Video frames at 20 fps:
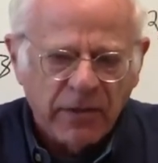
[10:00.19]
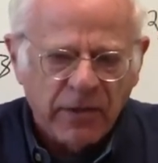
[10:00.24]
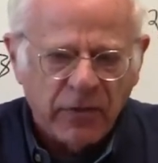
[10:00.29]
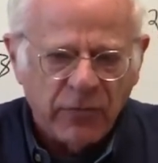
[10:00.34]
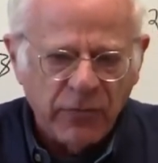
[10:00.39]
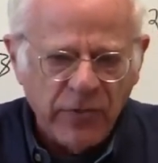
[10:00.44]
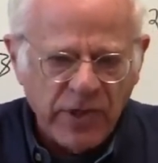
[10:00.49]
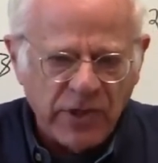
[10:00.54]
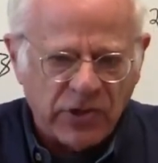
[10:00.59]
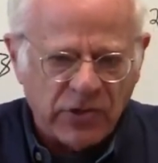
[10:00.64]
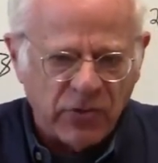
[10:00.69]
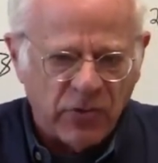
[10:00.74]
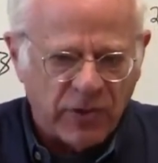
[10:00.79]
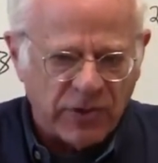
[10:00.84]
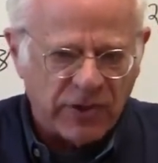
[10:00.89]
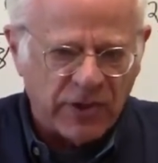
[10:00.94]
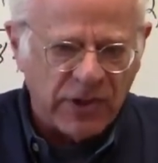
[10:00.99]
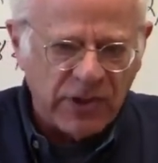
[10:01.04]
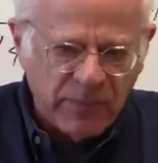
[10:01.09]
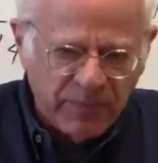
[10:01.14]
the
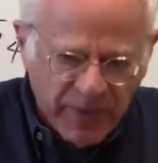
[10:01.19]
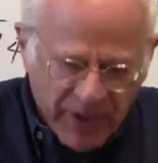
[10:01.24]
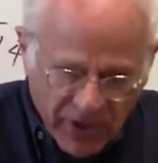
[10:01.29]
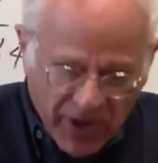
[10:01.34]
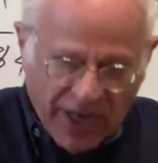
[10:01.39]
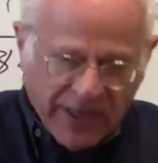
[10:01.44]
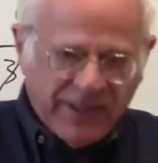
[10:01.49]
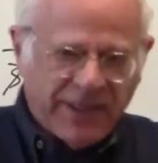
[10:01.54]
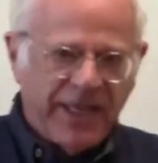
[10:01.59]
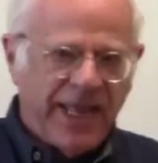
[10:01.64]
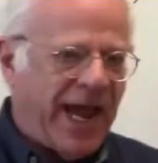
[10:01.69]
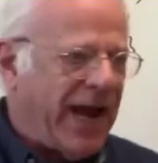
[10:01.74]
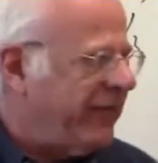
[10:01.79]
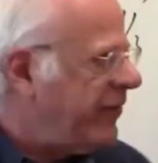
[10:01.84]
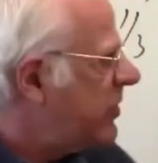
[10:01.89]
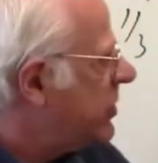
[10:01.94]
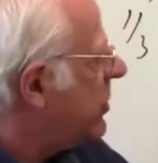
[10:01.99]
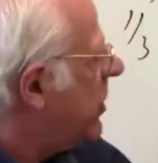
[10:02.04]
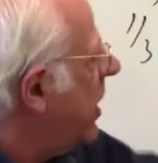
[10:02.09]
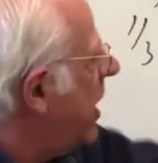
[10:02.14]
resources, because the
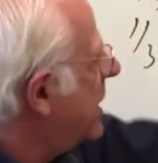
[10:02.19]
average